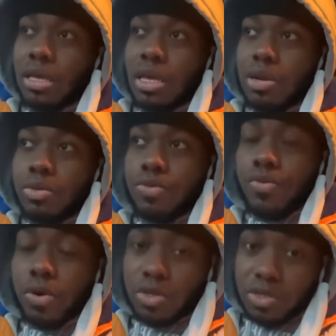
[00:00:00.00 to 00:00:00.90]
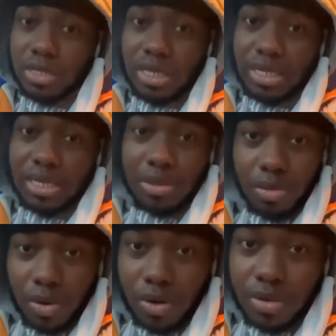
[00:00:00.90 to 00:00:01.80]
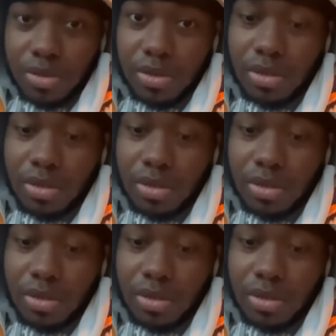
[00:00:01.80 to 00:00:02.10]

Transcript: And when you focus on things that's important,